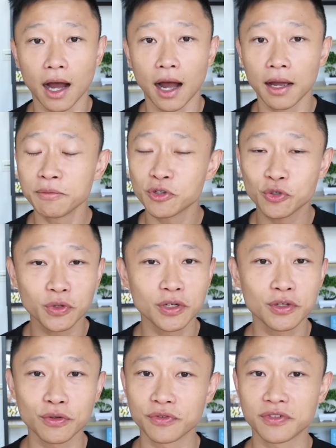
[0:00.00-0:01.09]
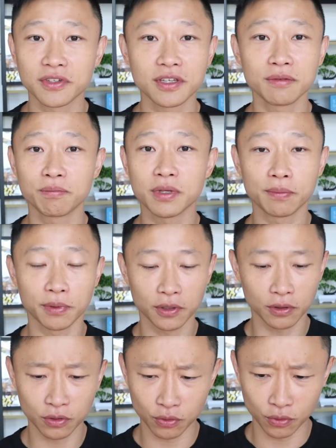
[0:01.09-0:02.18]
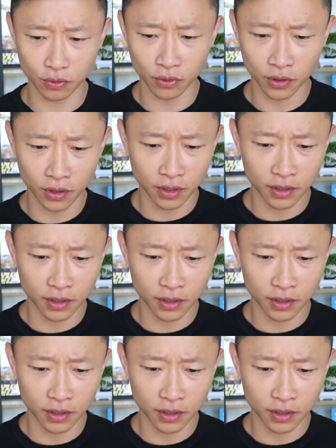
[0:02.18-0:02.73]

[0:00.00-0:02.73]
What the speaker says: I'm sure you've seen people who